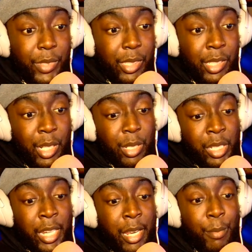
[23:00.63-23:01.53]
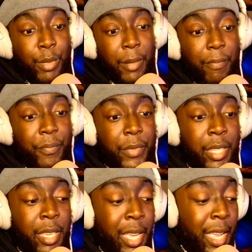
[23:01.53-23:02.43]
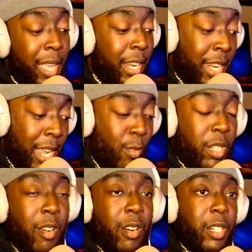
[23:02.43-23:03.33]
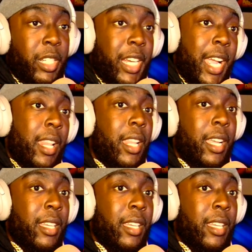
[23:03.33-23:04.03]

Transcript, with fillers: You know what I'm saying? But now with the ROG Ally,